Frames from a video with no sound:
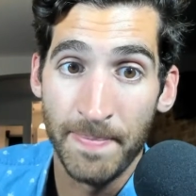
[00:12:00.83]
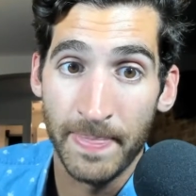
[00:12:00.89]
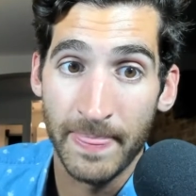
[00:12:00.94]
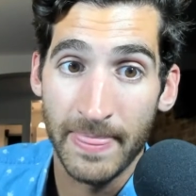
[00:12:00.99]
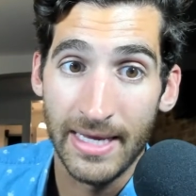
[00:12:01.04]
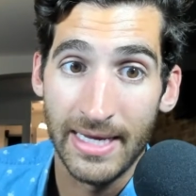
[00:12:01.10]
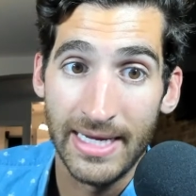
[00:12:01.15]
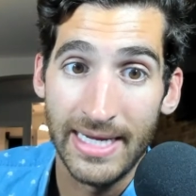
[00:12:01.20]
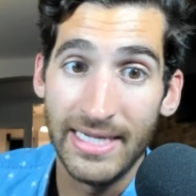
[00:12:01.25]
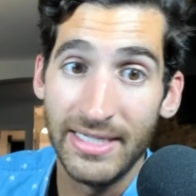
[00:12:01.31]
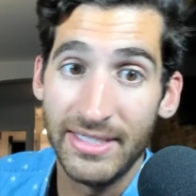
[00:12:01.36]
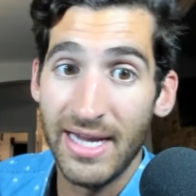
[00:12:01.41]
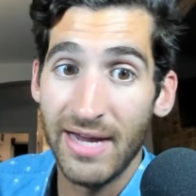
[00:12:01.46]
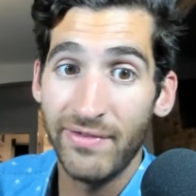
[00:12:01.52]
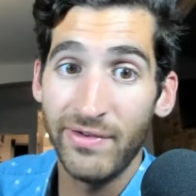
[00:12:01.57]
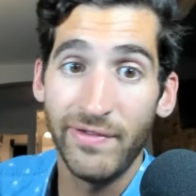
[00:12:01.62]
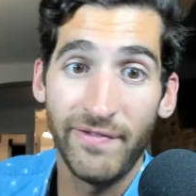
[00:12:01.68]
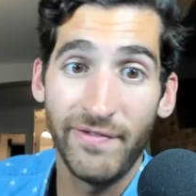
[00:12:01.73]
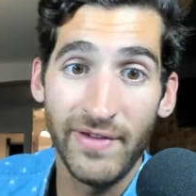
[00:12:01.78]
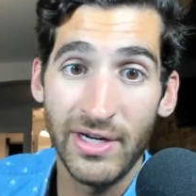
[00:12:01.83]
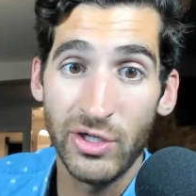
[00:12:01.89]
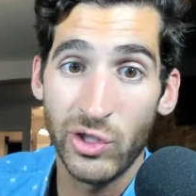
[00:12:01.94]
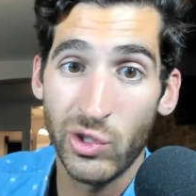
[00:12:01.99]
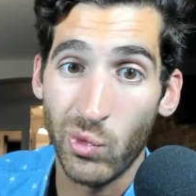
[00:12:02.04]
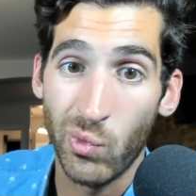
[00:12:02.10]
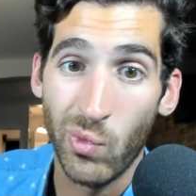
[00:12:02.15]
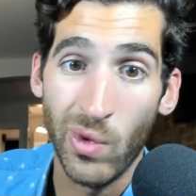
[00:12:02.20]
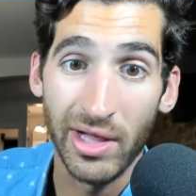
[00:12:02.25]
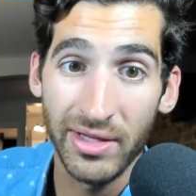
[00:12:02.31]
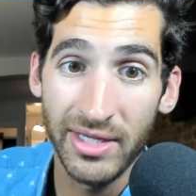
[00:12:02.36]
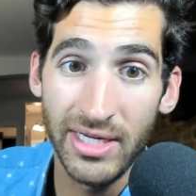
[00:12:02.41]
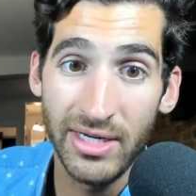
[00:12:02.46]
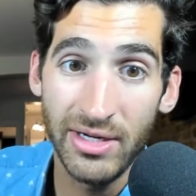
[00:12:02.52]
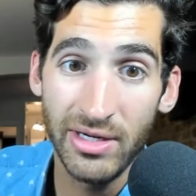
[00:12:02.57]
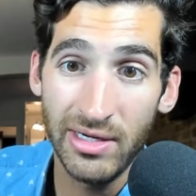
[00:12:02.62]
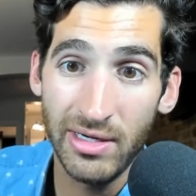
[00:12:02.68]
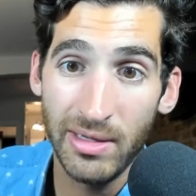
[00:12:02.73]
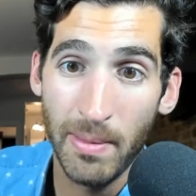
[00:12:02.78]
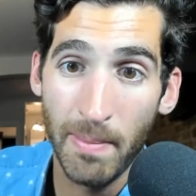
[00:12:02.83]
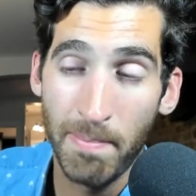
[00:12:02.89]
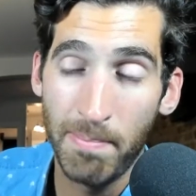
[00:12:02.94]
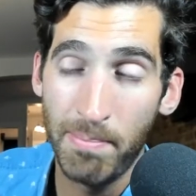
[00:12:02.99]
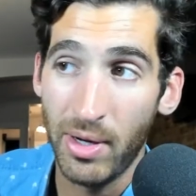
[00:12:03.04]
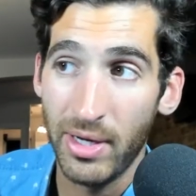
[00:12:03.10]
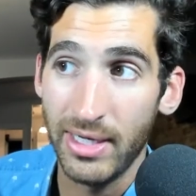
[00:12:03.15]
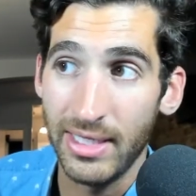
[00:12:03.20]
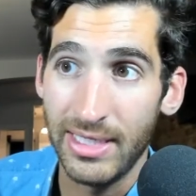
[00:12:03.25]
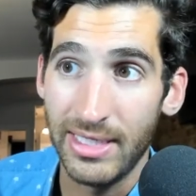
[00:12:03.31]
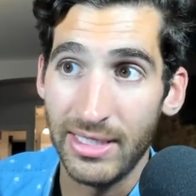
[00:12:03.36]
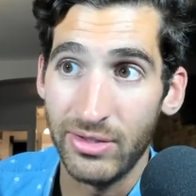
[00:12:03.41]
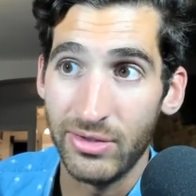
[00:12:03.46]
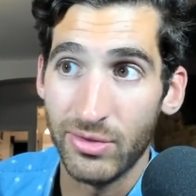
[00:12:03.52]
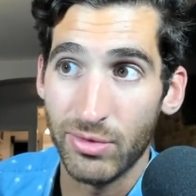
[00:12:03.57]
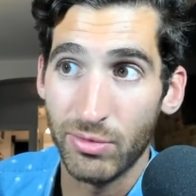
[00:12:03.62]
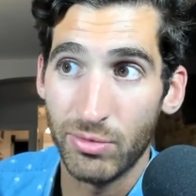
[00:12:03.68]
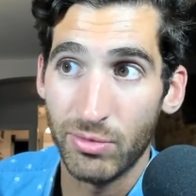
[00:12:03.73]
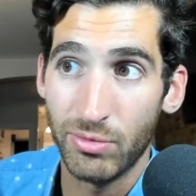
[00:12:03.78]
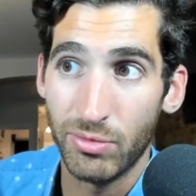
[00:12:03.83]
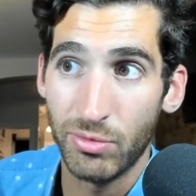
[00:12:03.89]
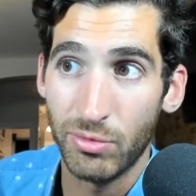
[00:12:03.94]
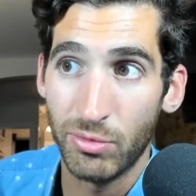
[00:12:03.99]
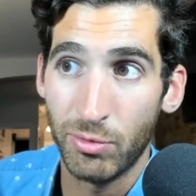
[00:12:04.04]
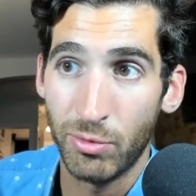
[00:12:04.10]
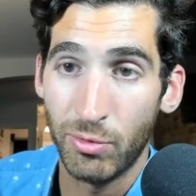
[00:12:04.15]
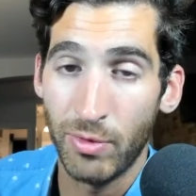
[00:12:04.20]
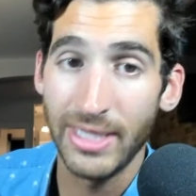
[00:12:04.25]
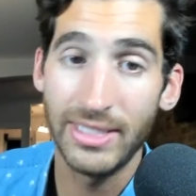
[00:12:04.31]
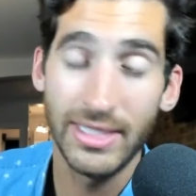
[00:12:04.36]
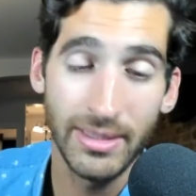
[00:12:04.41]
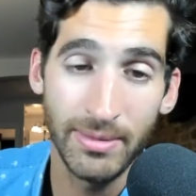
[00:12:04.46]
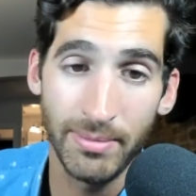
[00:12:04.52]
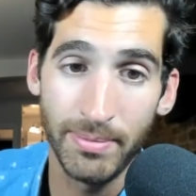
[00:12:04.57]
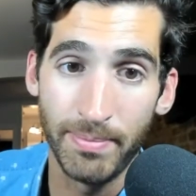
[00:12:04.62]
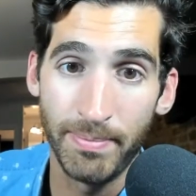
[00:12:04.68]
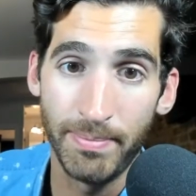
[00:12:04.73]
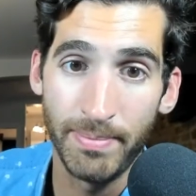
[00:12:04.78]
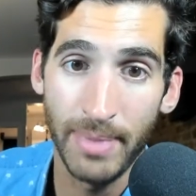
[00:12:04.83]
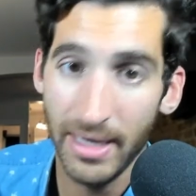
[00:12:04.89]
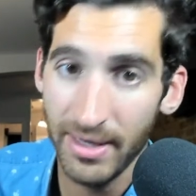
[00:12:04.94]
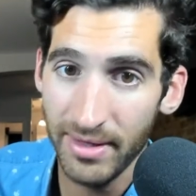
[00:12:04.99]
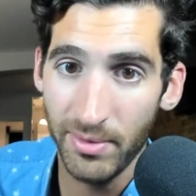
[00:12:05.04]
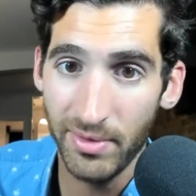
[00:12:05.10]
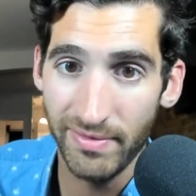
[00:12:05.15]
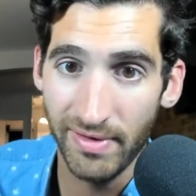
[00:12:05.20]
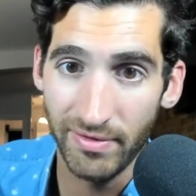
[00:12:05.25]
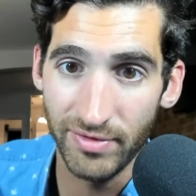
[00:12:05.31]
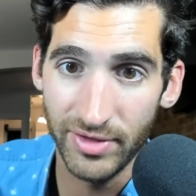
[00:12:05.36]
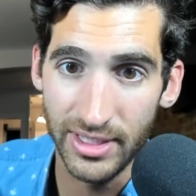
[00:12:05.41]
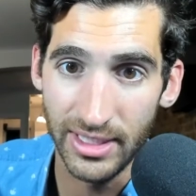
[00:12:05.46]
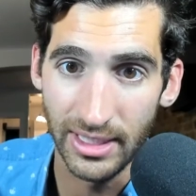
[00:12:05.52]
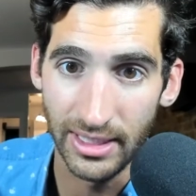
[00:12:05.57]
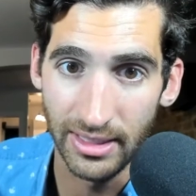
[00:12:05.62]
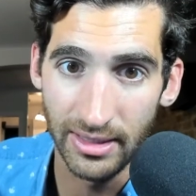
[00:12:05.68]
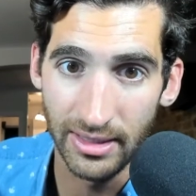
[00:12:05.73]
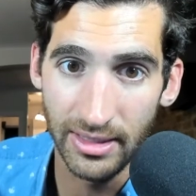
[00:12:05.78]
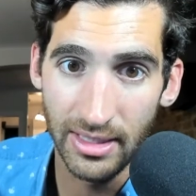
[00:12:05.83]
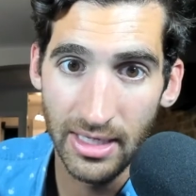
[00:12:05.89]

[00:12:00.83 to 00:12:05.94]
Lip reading: he's never finished well here, but he's racing better than we've ever seen.